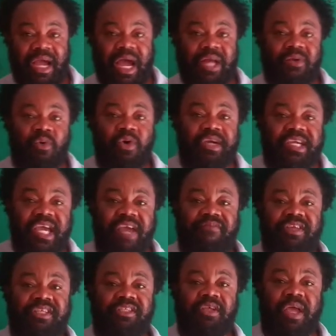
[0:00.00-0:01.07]
And who
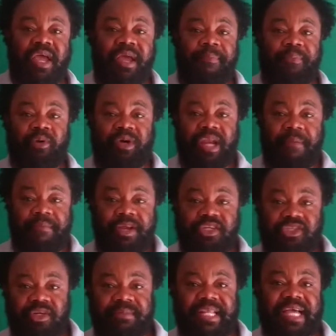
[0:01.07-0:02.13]
gave him a
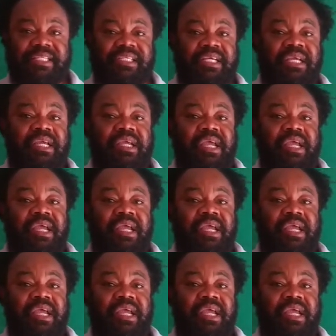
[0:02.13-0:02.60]
proclamation that